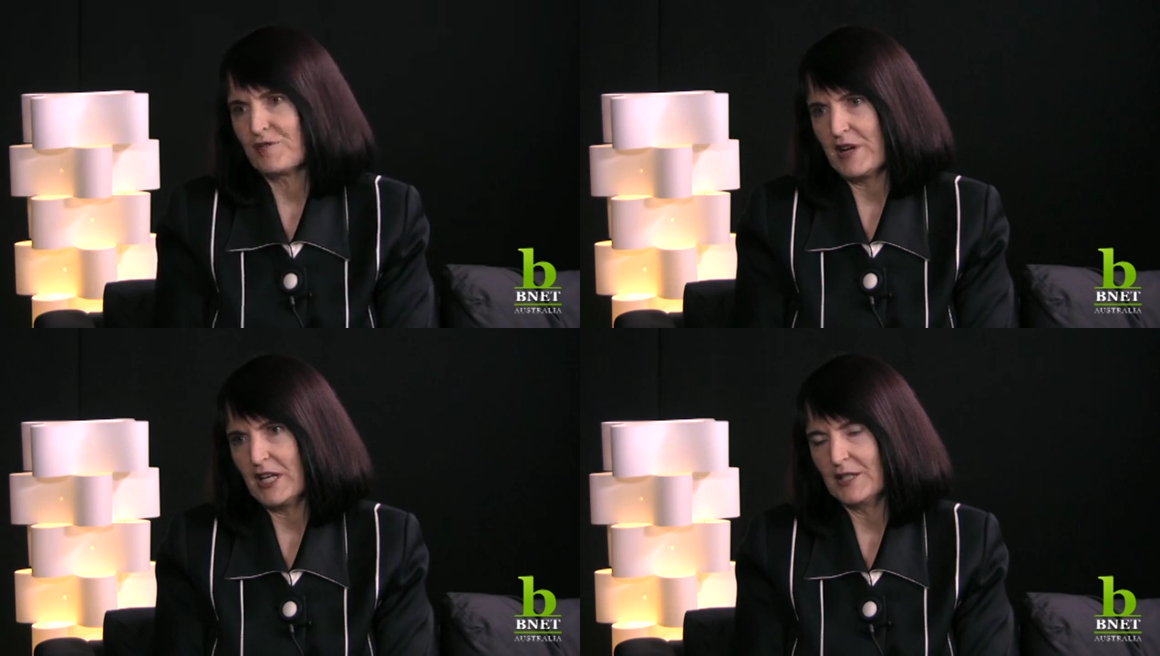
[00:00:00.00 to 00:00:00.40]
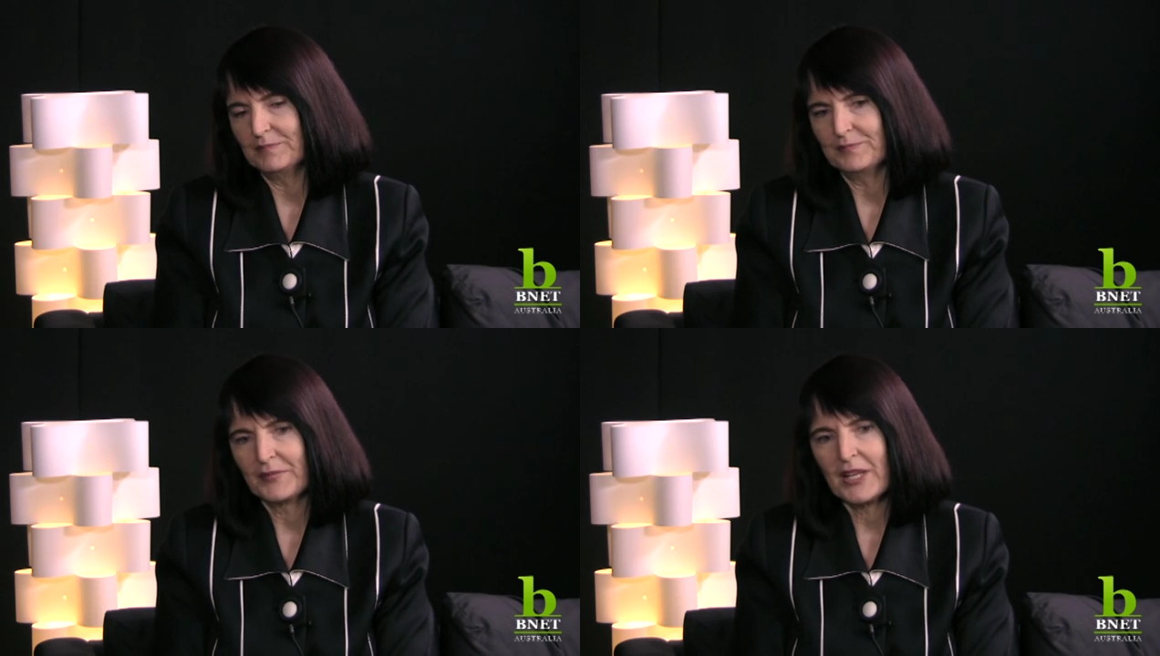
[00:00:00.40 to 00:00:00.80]
arena.
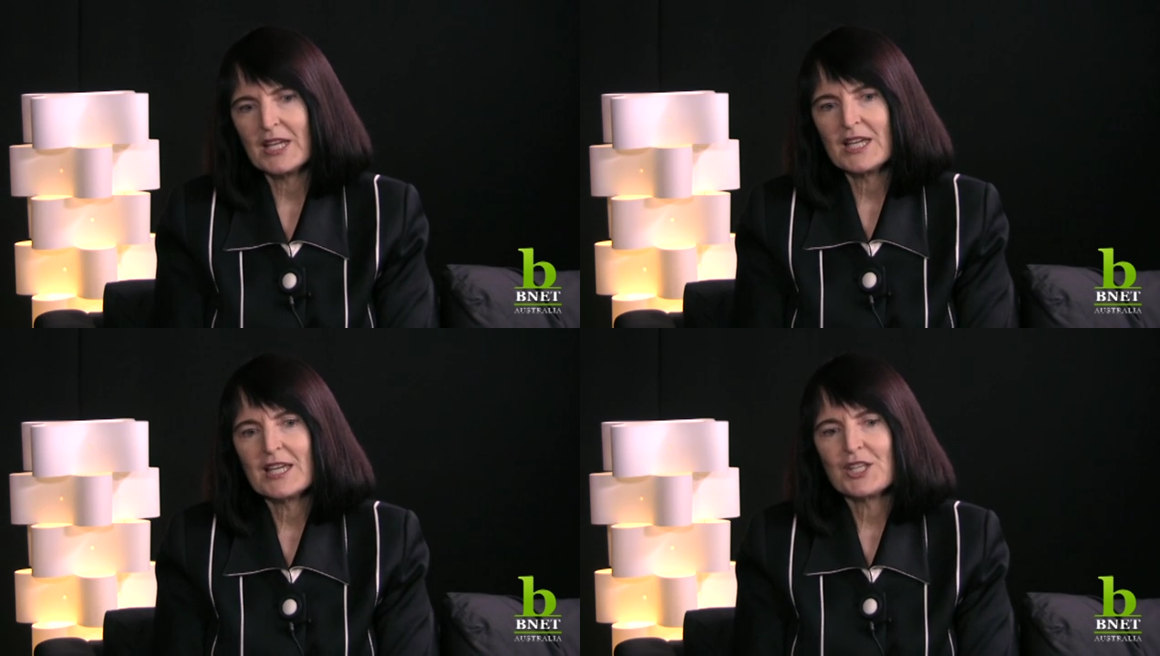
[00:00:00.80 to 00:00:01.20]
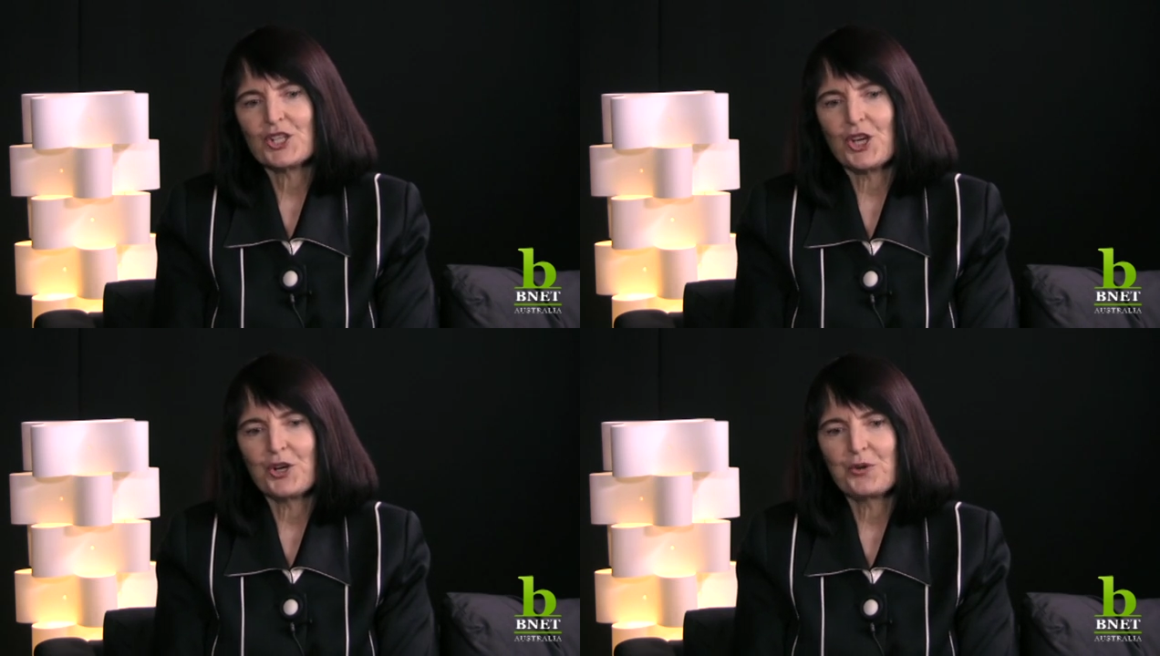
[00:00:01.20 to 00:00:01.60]

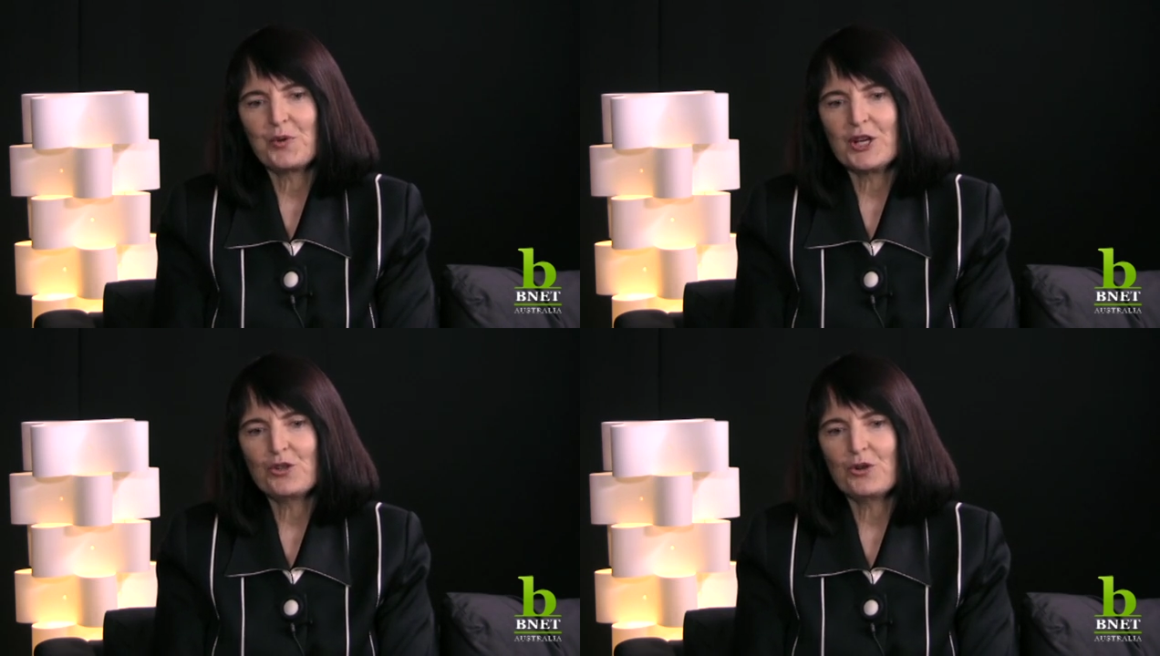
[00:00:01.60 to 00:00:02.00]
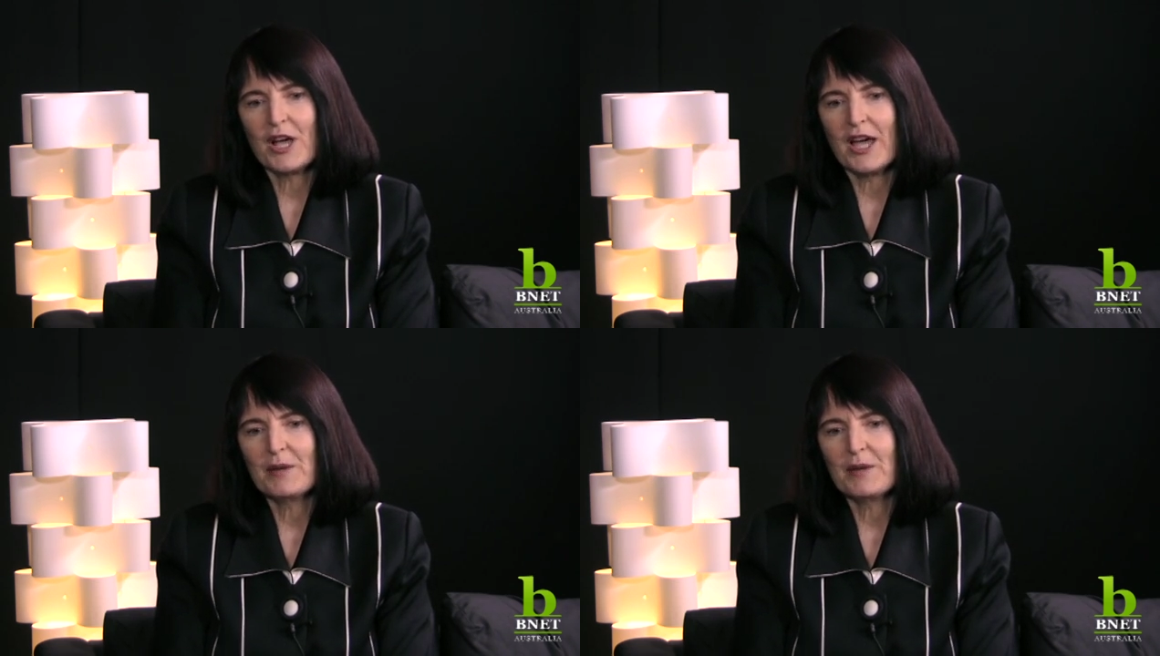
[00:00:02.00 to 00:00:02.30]
So we took a